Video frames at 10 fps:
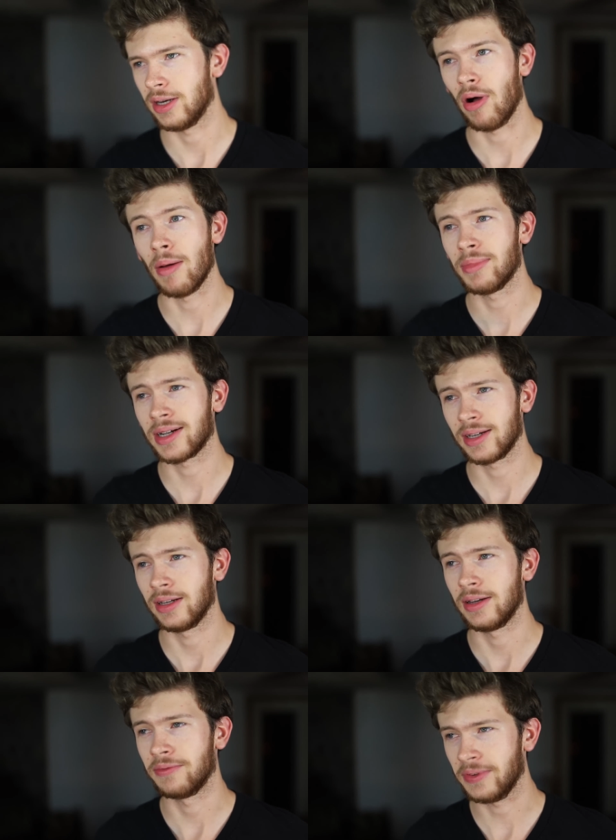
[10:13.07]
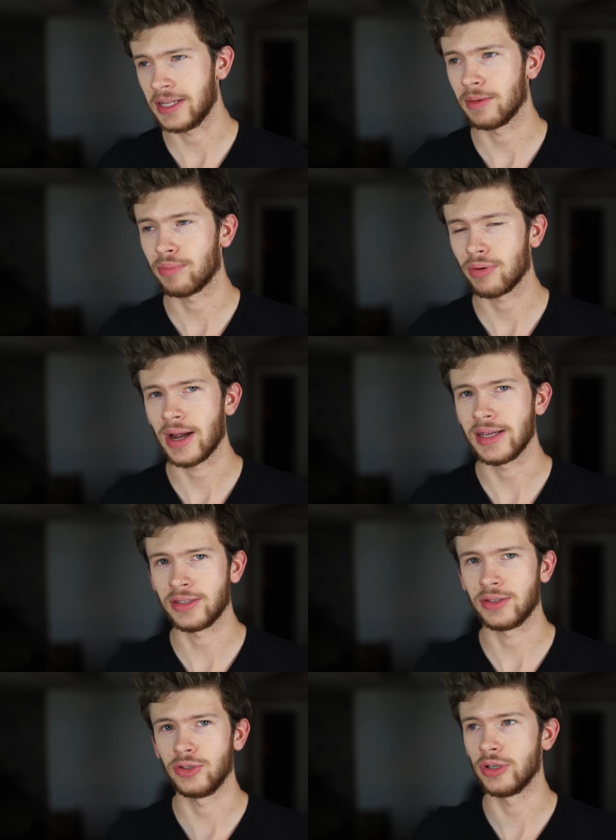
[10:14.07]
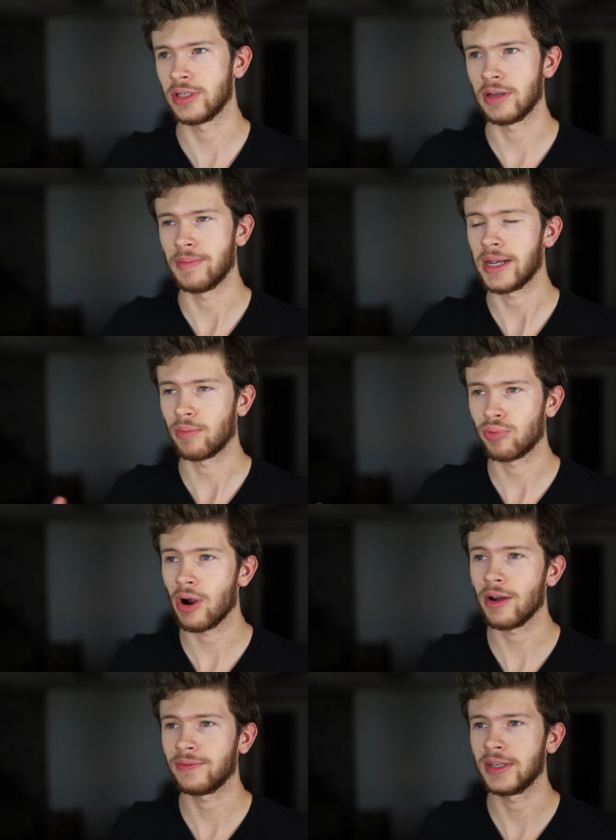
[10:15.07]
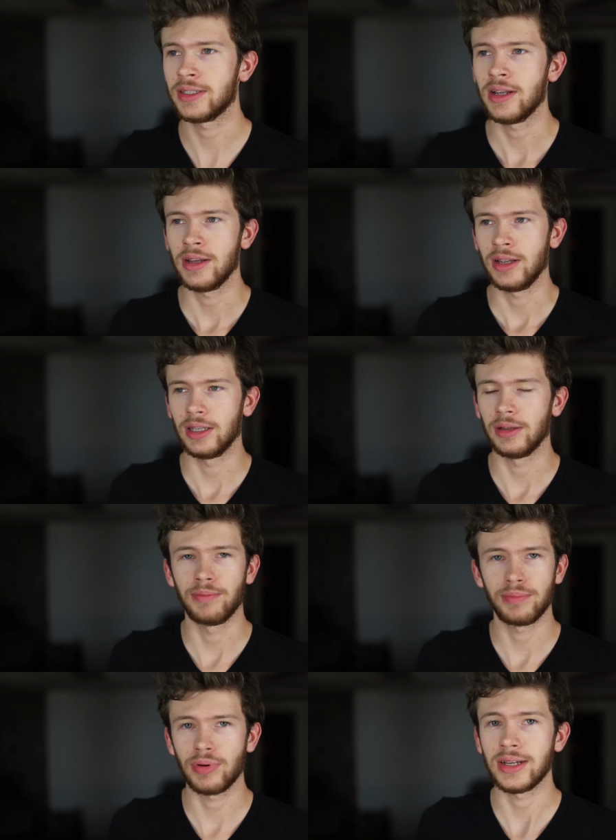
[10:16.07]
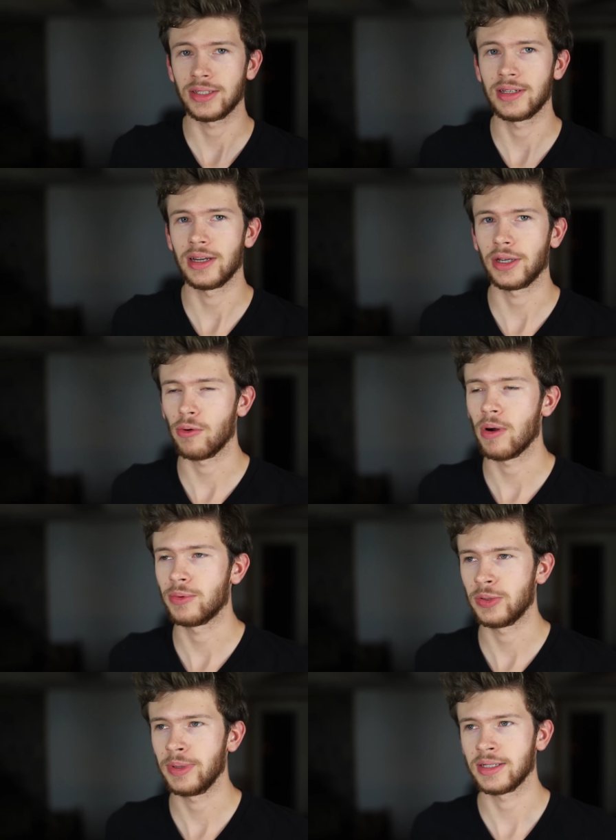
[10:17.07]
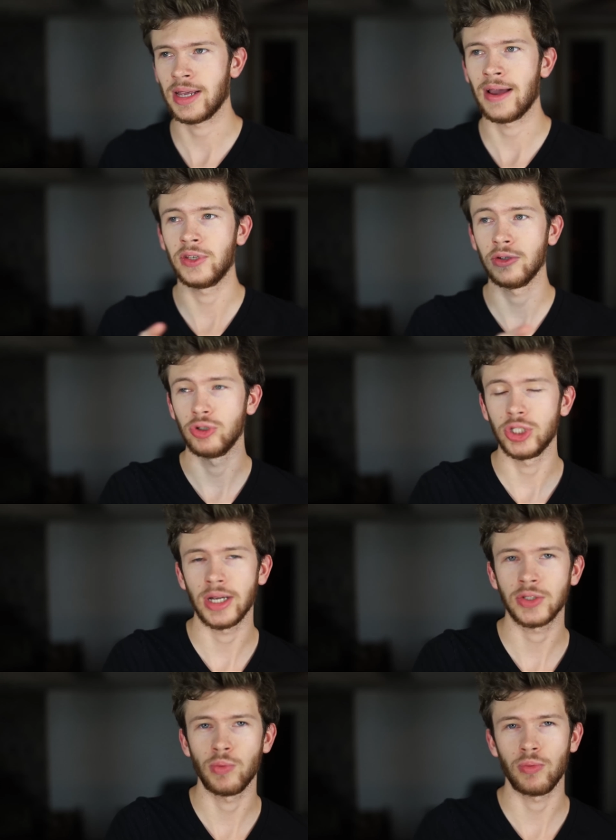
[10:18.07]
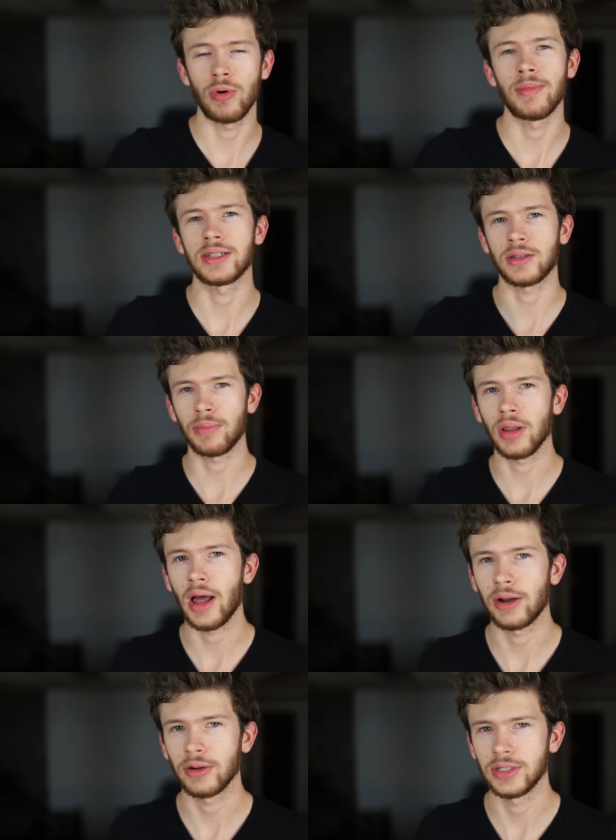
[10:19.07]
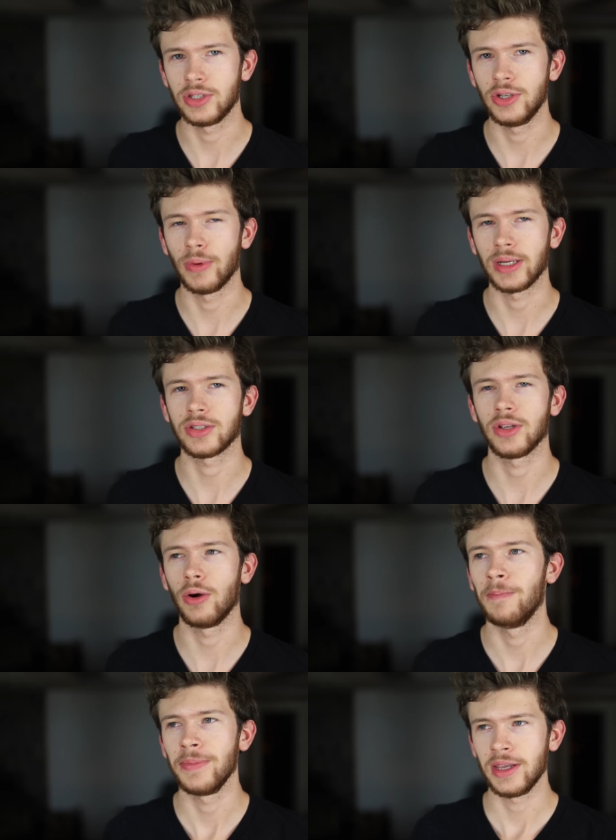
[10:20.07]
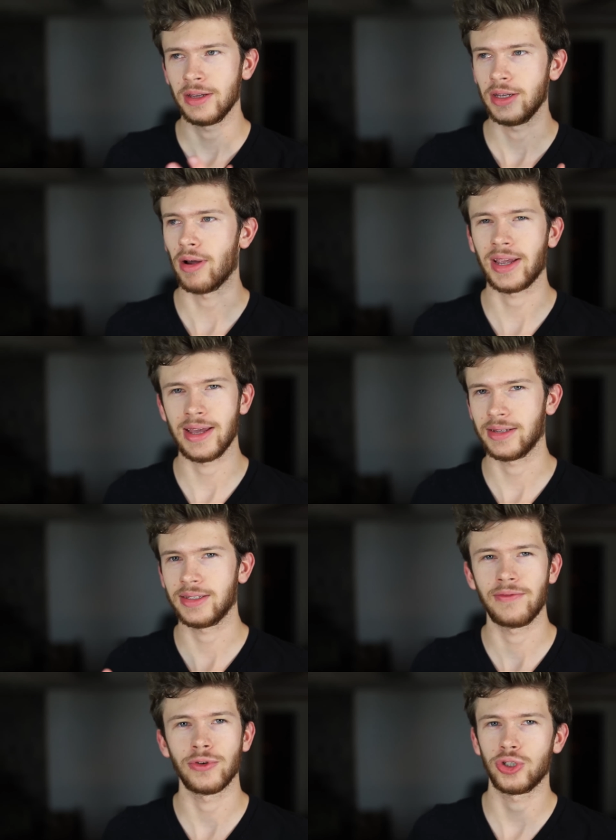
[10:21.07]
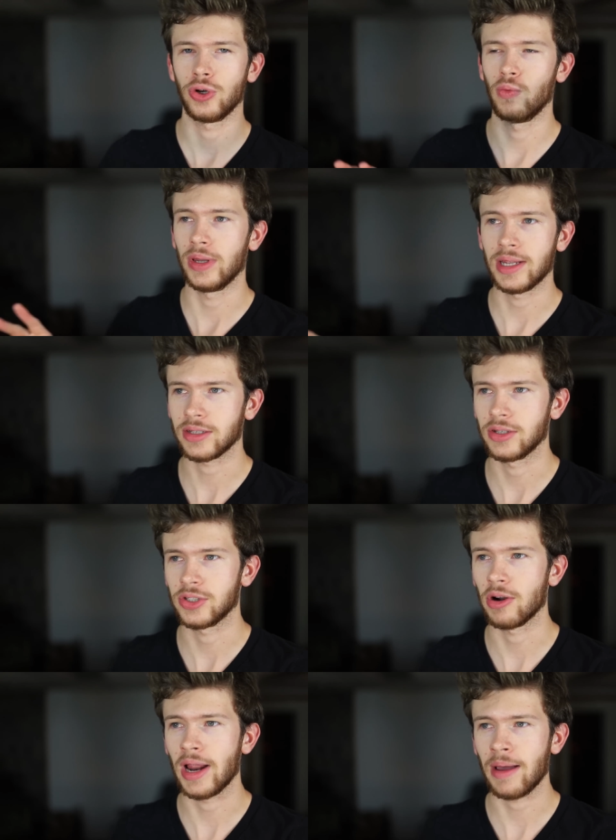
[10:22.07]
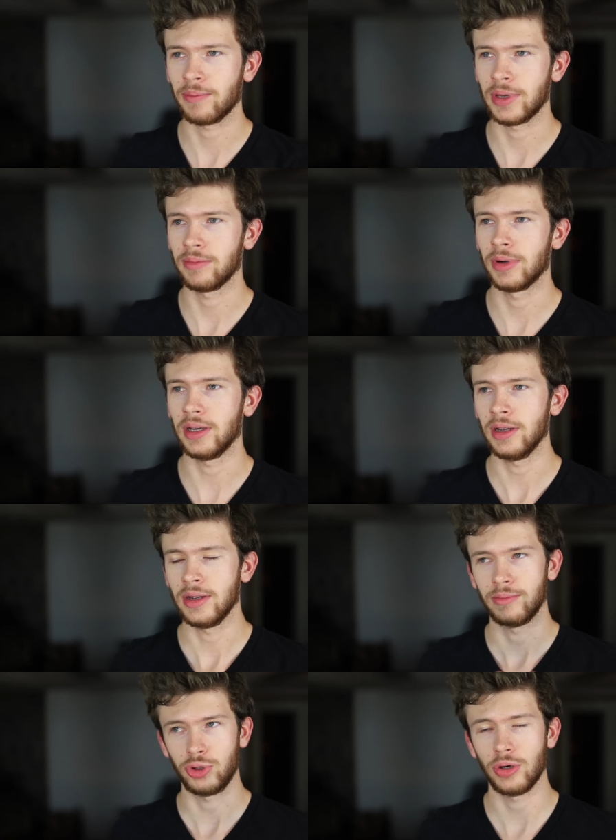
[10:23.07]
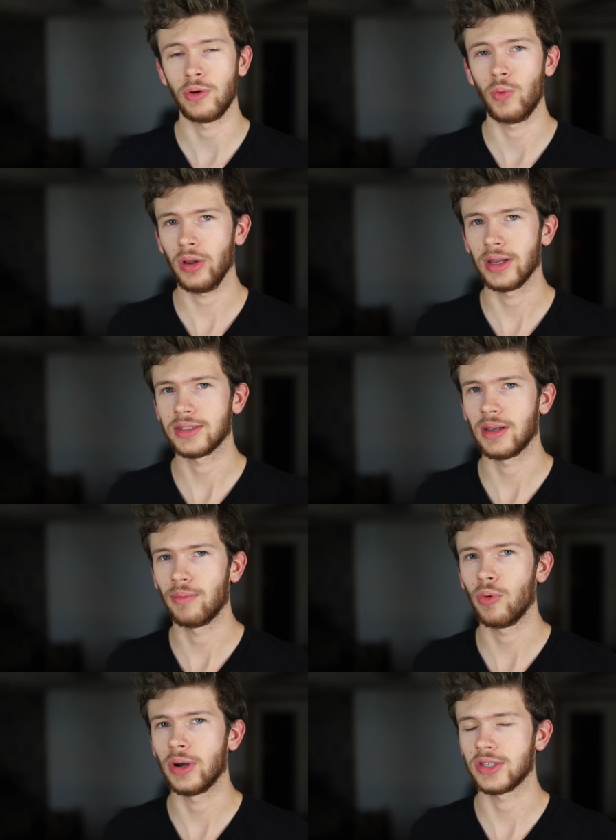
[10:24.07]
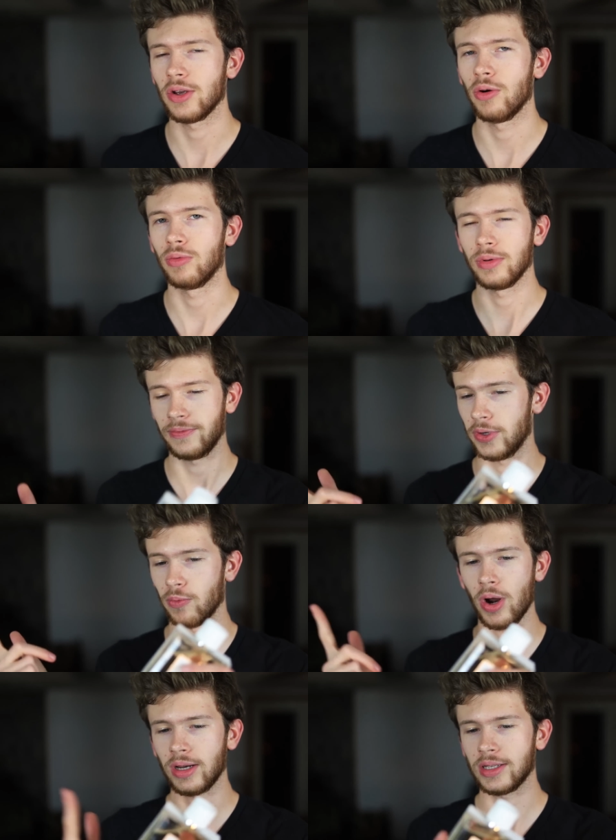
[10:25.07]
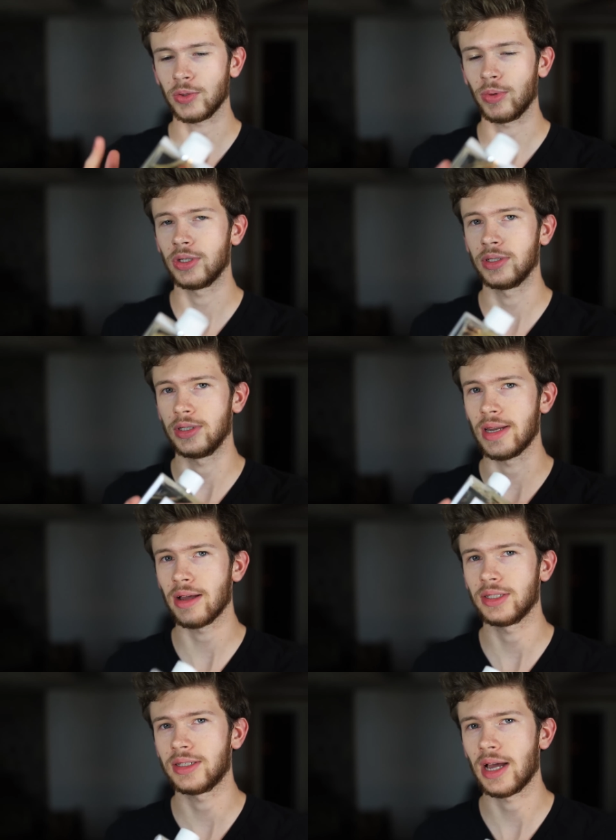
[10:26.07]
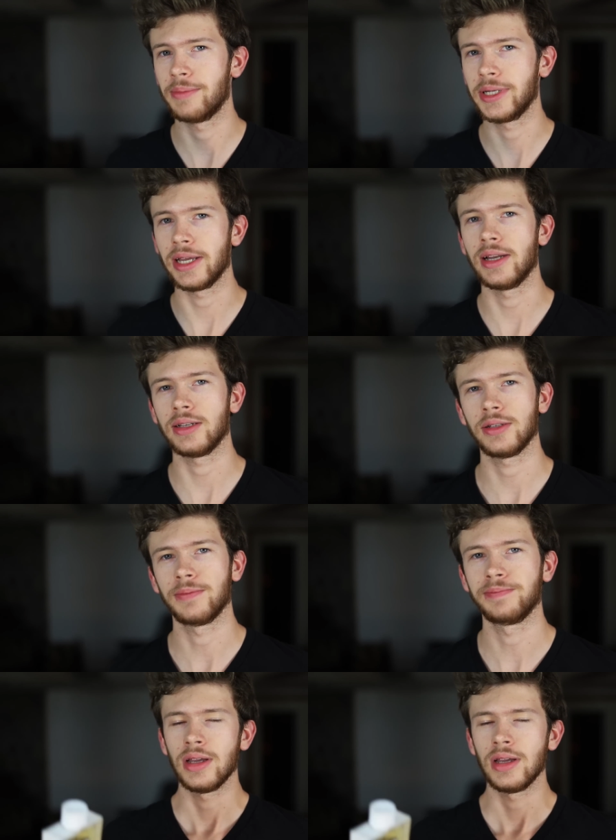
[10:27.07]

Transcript: You know, I'm not going to inflate the price just to make a profit. The price is going to go up just because I have to adjust with what my supplier is doing. So, you know, I can't say for sure when that's going to start happening, but I'm sure it will at some point. So if you're wanting this one, now's the time to get it.